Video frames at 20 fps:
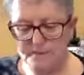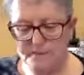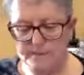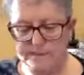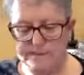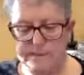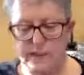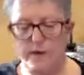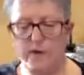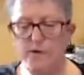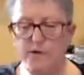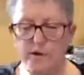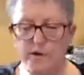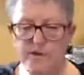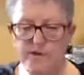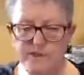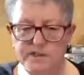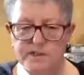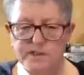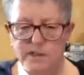sourdough
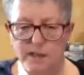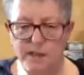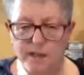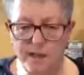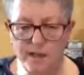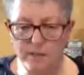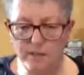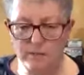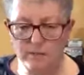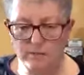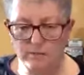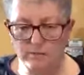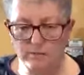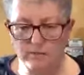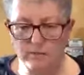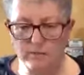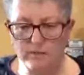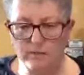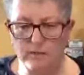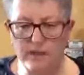discard
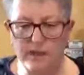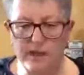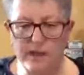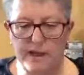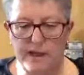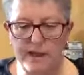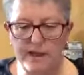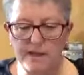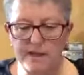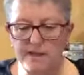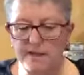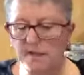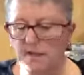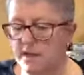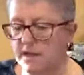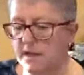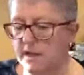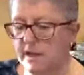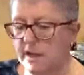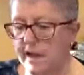and
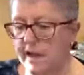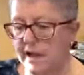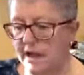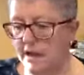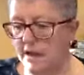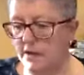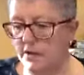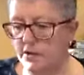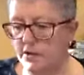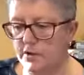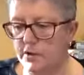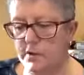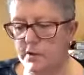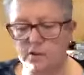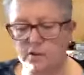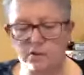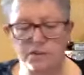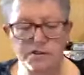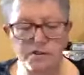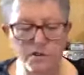how you can
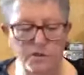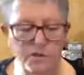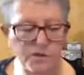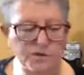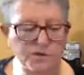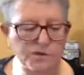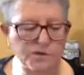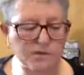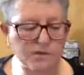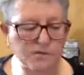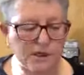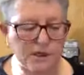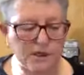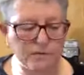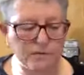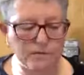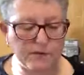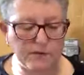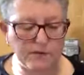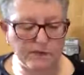use those
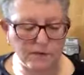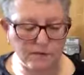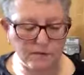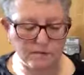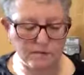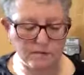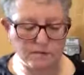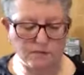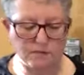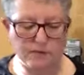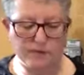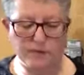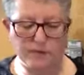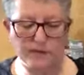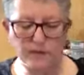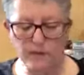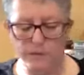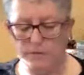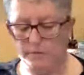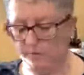in
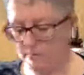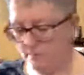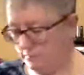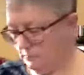regular